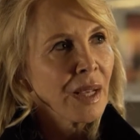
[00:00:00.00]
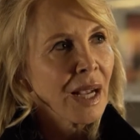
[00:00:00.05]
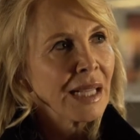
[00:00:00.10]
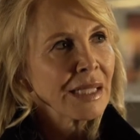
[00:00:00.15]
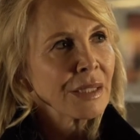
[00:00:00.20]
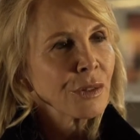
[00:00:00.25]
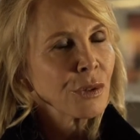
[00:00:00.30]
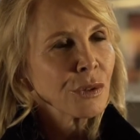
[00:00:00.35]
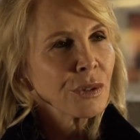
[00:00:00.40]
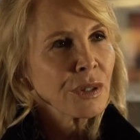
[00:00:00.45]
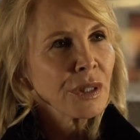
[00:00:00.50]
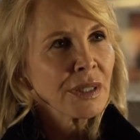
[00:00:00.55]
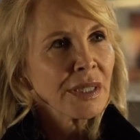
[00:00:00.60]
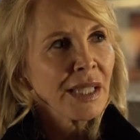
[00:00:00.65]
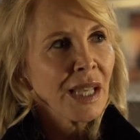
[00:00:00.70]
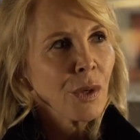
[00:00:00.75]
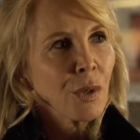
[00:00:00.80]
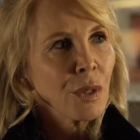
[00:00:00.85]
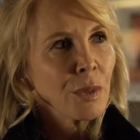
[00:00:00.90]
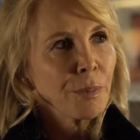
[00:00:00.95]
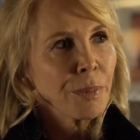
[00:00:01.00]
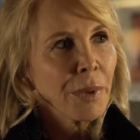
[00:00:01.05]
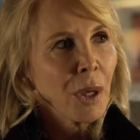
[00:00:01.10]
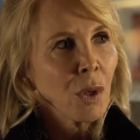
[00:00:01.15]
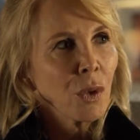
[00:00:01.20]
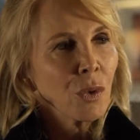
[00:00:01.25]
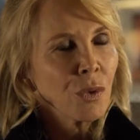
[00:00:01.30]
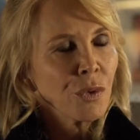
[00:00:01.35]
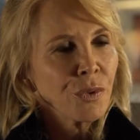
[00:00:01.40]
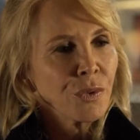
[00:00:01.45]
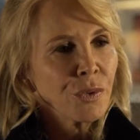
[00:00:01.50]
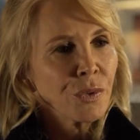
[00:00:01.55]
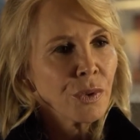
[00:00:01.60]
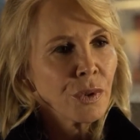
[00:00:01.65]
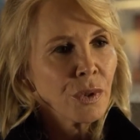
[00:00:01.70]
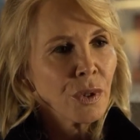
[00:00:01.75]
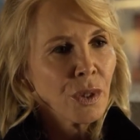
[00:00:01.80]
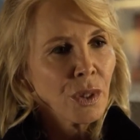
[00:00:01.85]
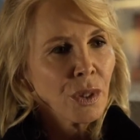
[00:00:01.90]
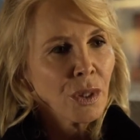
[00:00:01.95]
I thought that they were both
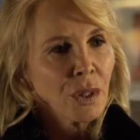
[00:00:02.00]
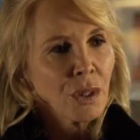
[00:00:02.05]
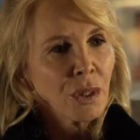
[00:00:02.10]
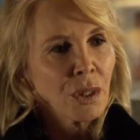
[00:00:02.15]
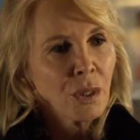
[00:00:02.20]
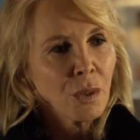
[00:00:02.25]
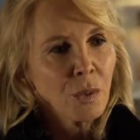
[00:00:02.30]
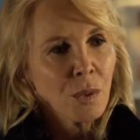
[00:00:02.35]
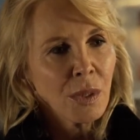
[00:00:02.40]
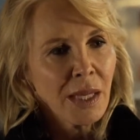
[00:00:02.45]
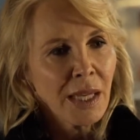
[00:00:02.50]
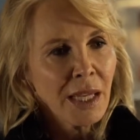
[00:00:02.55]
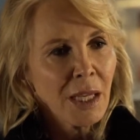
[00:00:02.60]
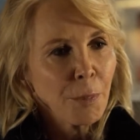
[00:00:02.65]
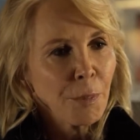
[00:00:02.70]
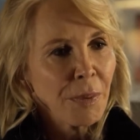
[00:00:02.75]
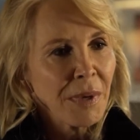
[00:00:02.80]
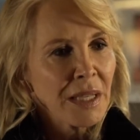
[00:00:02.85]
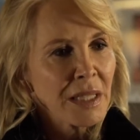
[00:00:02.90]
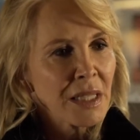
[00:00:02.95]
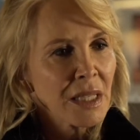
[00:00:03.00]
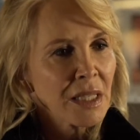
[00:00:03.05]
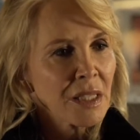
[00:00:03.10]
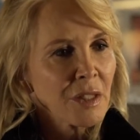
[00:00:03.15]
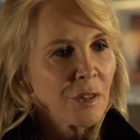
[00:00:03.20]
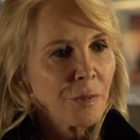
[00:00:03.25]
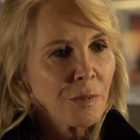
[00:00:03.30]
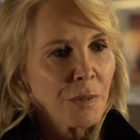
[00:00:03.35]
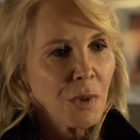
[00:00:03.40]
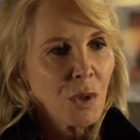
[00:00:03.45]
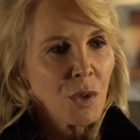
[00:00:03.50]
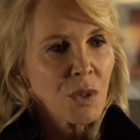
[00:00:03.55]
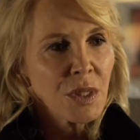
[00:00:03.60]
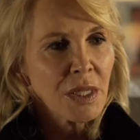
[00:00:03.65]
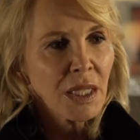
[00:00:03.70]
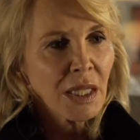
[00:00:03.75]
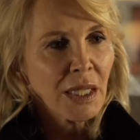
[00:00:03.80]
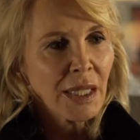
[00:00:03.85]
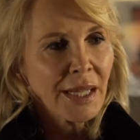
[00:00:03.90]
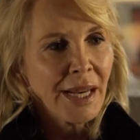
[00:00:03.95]
unique pieces of
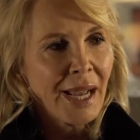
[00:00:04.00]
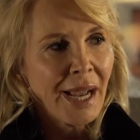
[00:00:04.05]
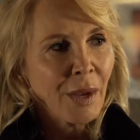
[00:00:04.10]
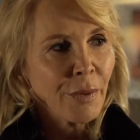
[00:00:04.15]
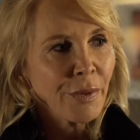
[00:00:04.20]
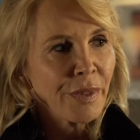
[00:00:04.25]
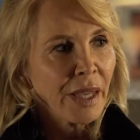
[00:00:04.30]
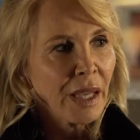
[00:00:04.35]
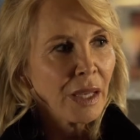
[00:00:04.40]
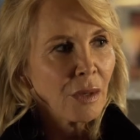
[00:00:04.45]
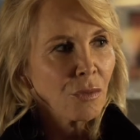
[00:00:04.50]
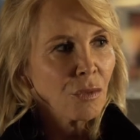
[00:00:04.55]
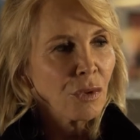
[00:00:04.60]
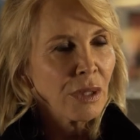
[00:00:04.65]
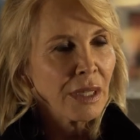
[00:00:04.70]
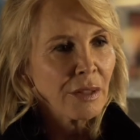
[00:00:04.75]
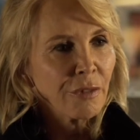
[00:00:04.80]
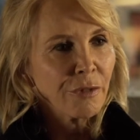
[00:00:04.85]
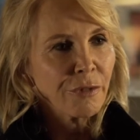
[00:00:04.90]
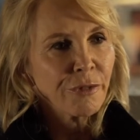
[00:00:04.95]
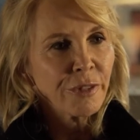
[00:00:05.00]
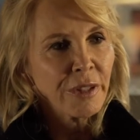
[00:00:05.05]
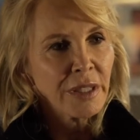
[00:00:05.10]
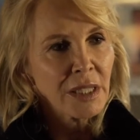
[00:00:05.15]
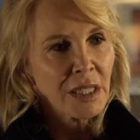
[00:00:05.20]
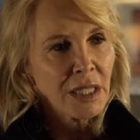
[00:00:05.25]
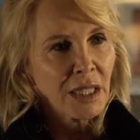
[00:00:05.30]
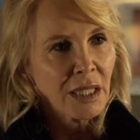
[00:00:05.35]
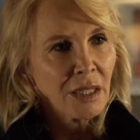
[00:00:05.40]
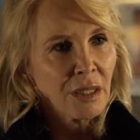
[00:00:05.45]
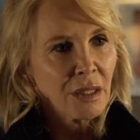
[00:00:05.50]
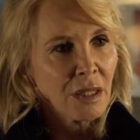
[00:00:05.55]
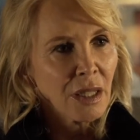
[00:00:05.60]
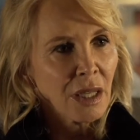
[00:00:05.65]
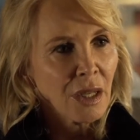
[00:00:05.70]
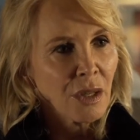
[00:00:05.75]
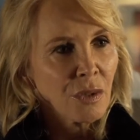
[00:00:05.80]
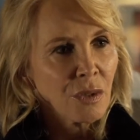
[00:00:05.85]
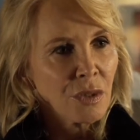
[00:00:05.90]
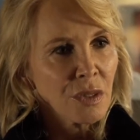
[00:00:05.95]
music and how they really fitted
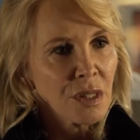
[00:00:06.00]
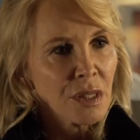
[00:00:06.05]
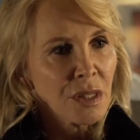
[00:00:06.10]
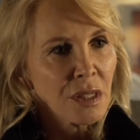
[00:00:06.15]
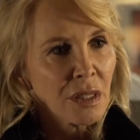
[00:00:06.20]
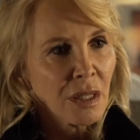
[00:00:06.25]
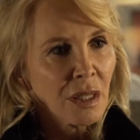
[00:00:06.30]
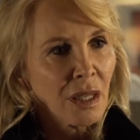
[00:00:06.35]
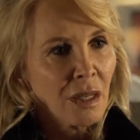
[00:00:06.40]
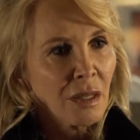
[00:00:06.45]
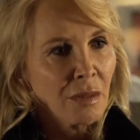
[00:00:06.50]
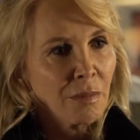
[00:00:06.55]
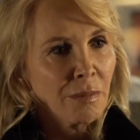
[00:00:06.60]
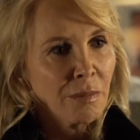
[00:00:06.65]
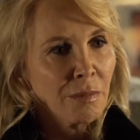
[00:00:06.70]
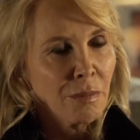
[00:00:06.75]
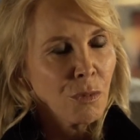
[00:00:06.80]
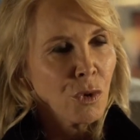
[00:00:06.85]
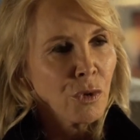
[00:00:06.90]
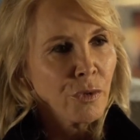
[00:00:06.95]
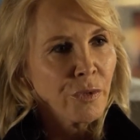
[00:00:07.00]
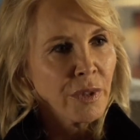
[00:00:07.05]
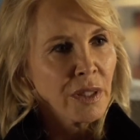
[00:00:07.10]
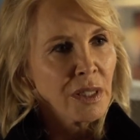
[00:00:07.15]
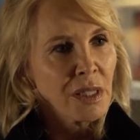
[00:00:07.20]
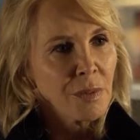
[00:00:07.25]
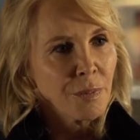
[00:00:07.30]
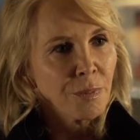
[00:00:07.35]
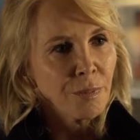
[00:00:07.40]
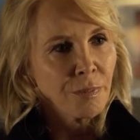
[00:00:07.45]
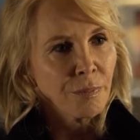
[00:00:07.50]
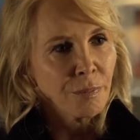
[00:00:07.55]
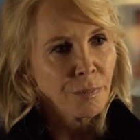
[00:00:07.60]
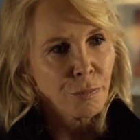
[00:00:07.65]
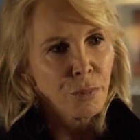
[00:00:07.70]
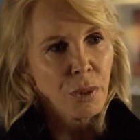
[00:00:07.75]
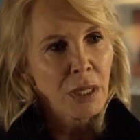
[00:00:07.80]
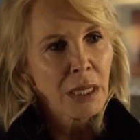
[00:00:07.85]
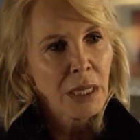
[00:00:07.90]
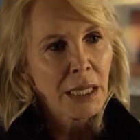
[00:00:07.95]
those movies
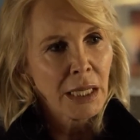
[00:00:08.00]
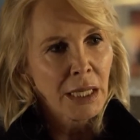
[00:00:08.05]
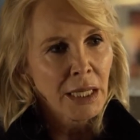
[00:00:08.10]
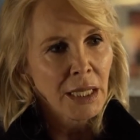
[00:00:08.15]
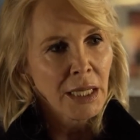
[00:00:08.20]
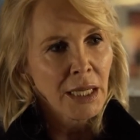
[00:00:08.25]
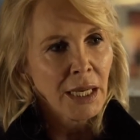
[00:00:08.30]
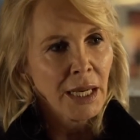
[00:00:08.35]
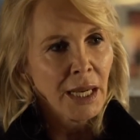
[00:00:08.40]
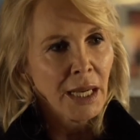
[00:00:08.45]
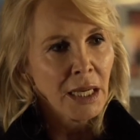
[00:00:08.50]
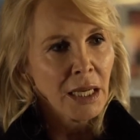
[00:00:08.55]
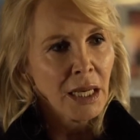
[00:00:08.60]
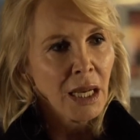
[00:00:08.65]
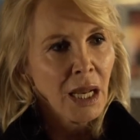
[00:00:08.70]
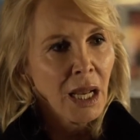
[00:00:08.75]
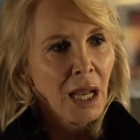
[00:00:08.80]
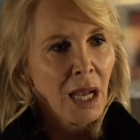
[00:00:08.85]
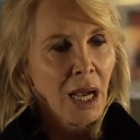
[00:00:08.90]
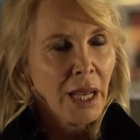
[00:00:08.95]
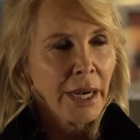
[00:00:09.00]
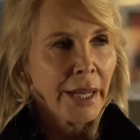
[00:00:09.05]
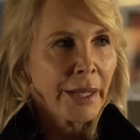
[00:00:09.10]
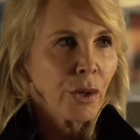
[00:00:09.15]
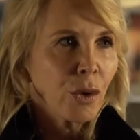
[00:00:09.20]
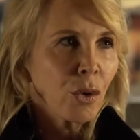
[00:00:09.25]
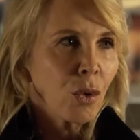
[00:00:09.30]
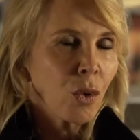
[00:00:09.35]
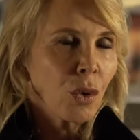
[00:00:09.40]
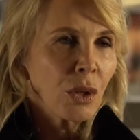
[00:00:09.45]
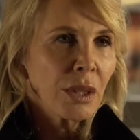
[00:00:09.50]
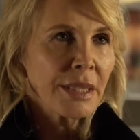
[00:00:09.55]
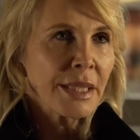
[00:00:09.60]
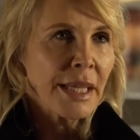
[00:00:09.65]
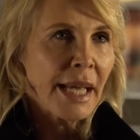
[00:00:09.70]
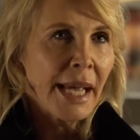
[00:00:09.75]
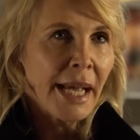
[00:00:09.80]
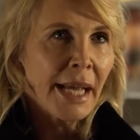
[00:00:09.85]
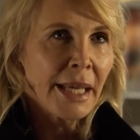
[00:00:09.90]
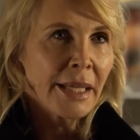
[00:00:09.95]
brilliantly. And I called
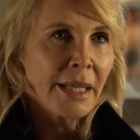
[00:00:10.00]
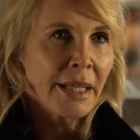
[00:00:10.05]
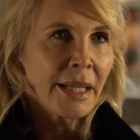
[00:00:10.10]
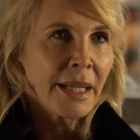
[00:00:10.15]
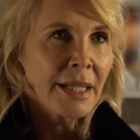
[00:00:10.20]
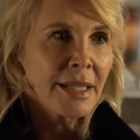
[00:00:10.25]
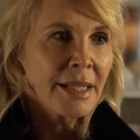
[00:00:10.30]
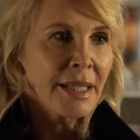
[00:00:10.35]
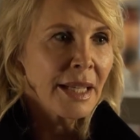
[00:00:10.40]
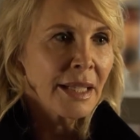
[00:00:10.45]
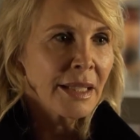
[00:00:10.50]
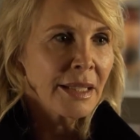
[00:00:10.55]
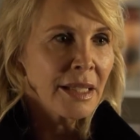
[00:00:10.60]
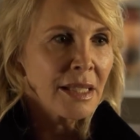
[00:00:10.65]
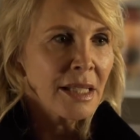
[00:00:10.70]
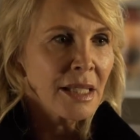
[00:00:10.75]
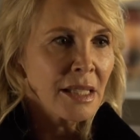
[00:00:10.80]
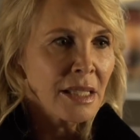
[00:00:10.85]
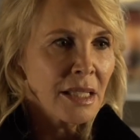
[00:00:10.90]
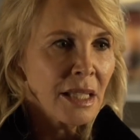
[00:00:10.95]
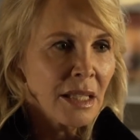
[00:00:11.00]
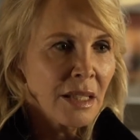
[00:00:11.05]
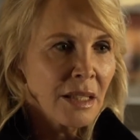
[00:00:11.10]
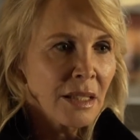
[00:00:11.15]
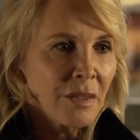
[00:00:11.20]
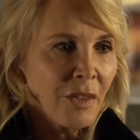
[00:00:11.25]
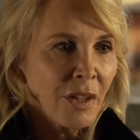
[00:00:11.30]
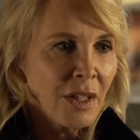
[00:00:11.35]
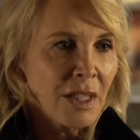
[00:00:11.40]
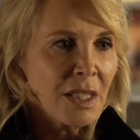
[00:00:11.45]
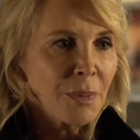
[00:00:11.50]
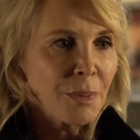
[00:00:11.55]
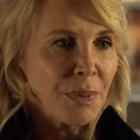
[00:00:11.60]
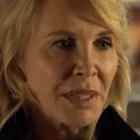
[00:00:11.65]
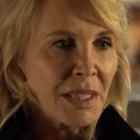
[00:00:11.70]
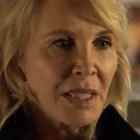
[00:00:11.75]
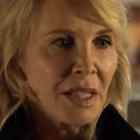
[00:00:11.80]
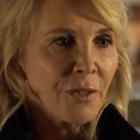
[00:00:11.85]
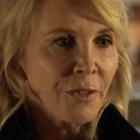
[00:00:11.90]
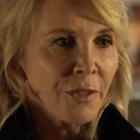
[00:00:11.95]
Dan and I said, this is a very
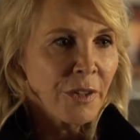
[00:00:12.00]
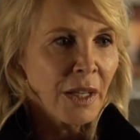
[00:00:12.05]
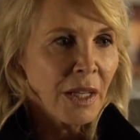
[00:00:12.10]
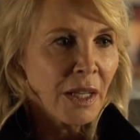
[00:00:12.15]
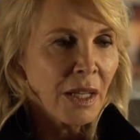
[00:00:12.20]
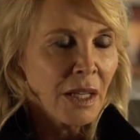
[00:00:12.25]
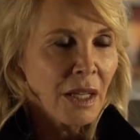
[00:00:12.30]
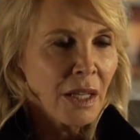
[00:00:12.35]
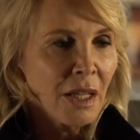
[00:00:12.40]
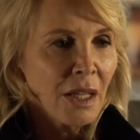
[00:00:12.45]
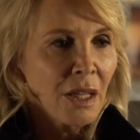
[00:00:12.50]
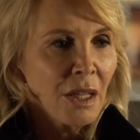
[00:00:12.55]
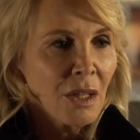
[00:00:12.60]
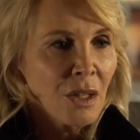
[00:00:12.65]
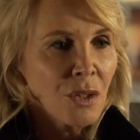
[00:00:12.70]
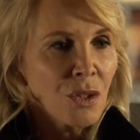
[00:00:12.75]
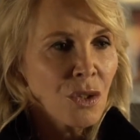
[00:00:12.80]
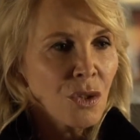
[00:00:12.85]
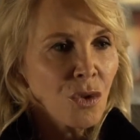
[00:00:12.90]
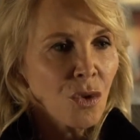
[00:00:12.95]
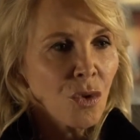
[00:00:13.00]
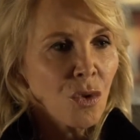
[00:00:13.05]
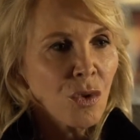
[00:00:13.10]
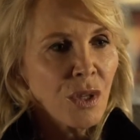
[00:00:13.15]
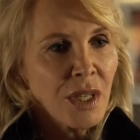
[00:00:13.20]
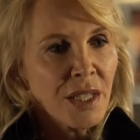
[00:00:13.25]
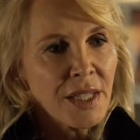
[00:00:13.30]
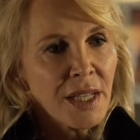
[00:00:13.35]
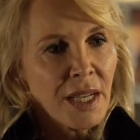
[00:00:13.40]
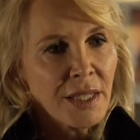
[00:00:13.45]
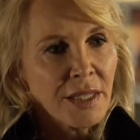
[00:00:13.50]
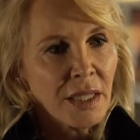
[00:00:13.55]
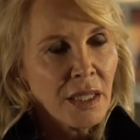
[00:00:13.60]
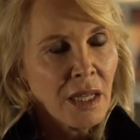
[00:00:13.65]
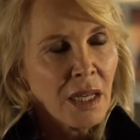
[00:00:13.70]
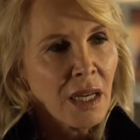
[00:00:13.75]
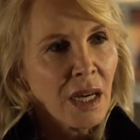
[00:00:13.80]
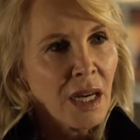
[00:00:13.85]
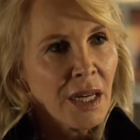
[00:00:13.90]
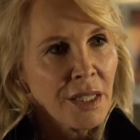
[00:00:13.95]
specific story set in
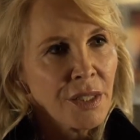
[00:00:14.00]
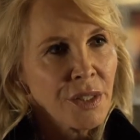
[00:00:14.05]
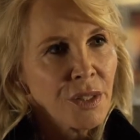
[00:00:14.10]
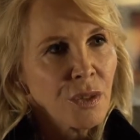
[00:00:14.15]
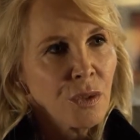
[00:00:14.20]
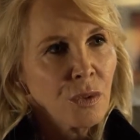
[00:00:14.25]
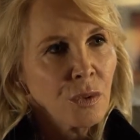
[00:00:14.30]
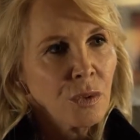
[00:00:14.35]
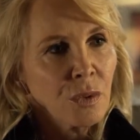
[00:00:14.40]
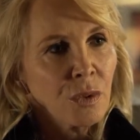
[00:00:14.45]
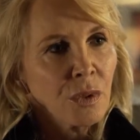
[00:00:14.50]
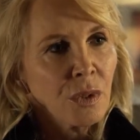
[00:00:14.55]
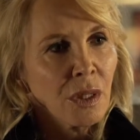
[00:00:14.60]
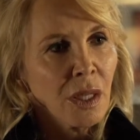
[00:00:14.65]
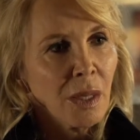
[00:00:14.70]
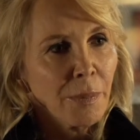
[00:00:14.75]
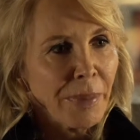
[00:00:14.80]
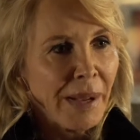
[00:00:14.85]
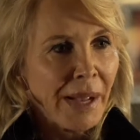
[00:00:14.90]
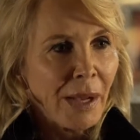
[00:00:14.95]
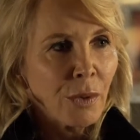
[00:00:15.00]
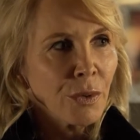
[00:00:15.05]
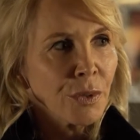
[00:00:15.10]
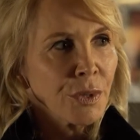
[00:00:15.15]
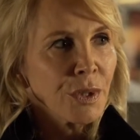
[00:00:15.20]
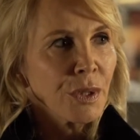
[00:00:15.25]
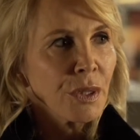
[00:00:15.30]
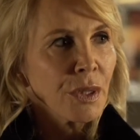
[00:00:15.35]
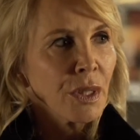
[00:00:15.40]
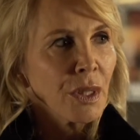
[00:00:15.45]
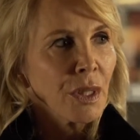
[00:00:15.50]
our high school about